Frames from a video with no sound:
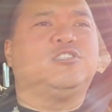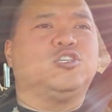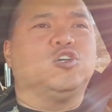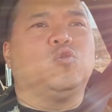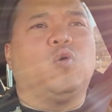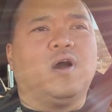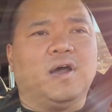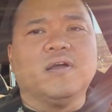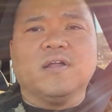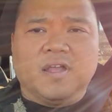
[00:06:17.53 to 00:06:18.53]
to
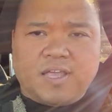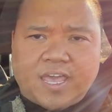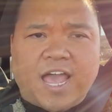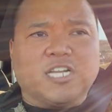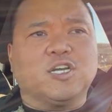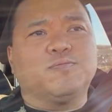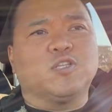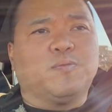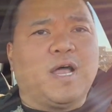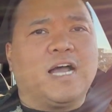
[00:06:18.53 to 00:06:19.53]
catch up to
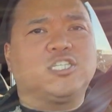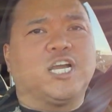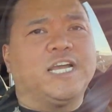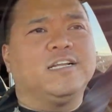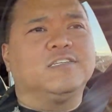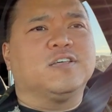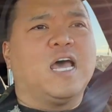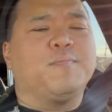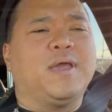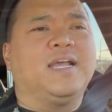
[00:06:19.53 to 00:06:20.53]
the blockchain, so
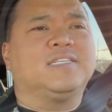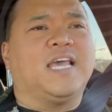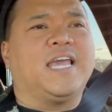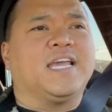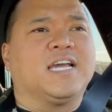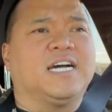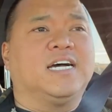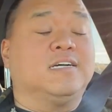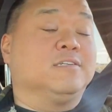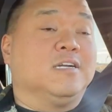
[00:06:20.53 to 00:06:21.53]
that may take,
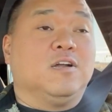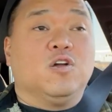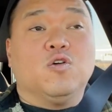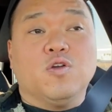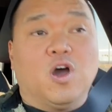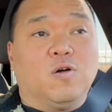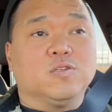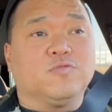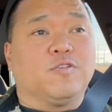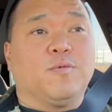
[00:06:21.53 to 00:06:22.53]
who
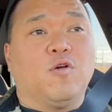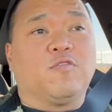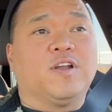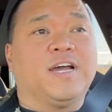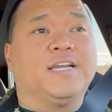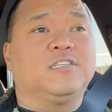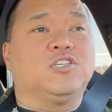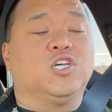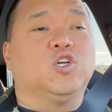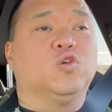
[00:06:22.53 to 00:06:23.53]
knows, from overnight
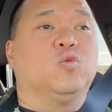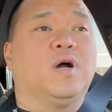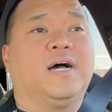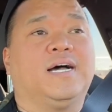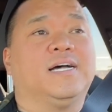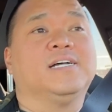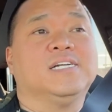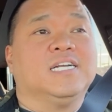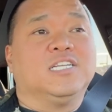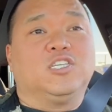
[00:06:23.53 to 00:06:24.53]
to
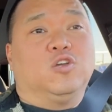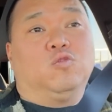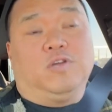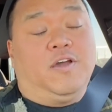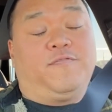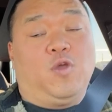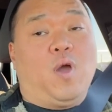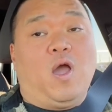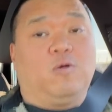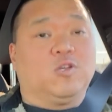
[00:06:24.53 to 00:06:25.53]
a few
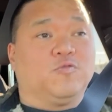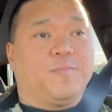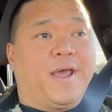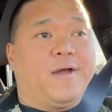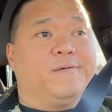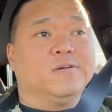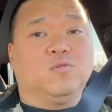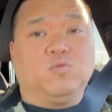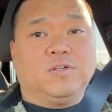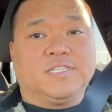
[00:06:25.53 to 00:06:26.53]
hours from now.
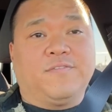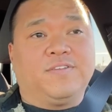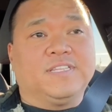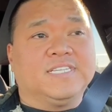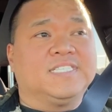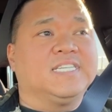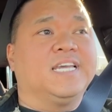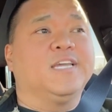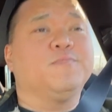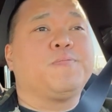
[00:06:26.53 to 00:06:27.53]
We'll definitely
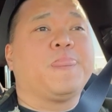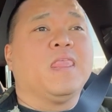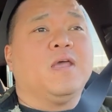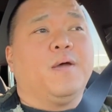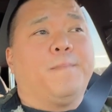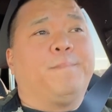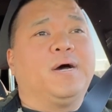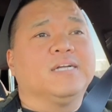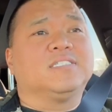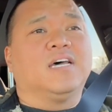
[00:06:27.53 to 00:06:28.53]
see.
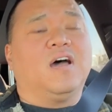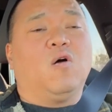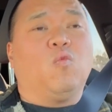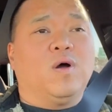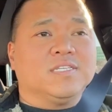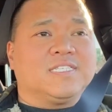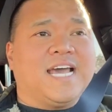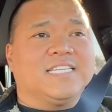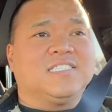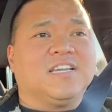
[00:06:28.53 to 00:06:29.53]
But once
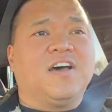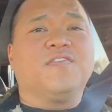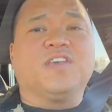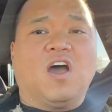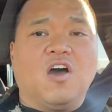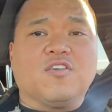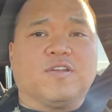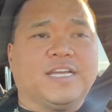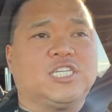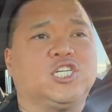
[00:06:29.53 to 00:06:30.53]
that's done, the other
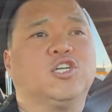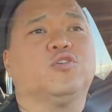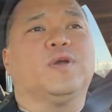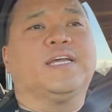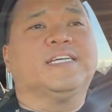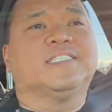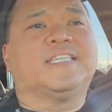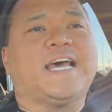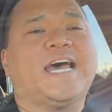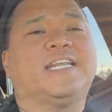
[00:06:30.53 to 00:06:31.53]
issue is
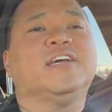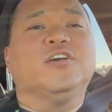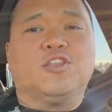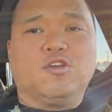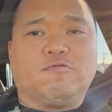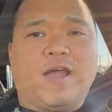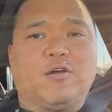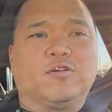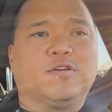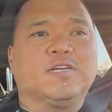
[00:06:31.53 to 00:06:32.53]
that the
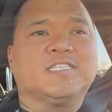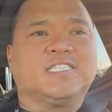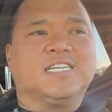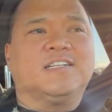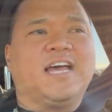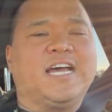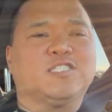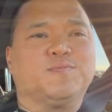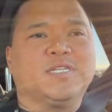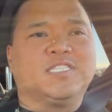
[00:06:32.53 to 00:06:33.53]
router still
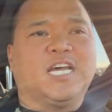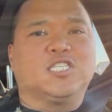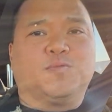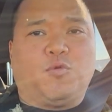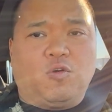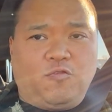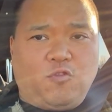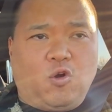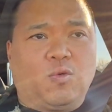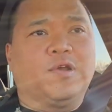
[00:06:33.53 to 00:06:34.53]
hasn't been set to port
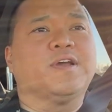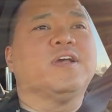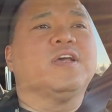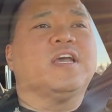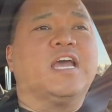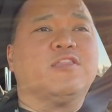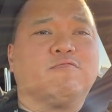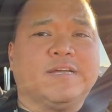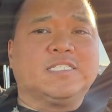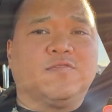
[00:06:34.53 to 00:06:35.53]
forward. And the
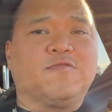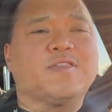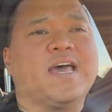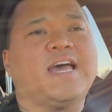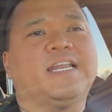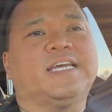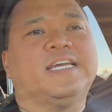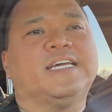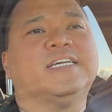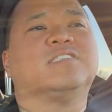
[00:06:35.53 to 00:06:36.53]
reason for that
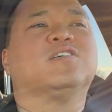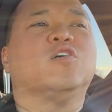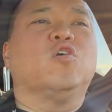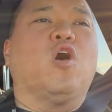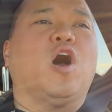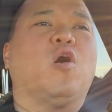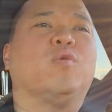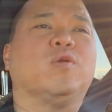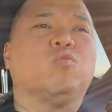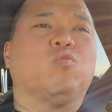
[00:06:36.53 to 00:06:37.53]
is
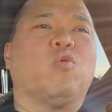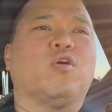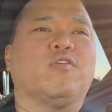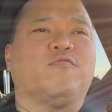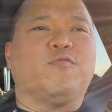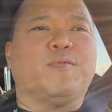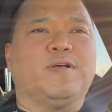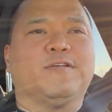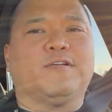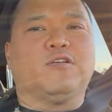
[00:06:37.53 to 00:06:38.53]
we weren't
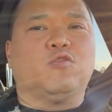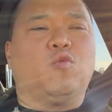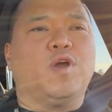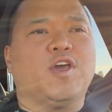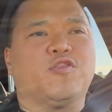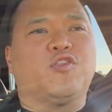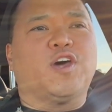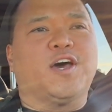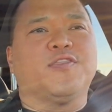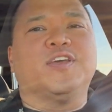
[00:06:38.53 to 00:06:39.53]
familiar with
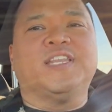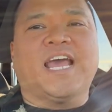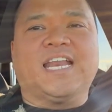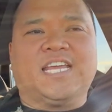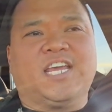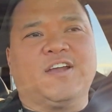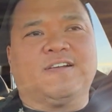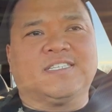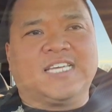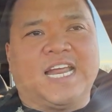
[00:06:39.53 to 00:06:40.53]
the
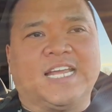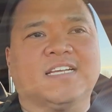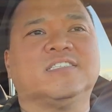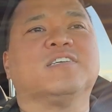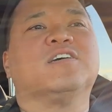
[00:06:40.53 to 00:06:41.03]
Netgear settings.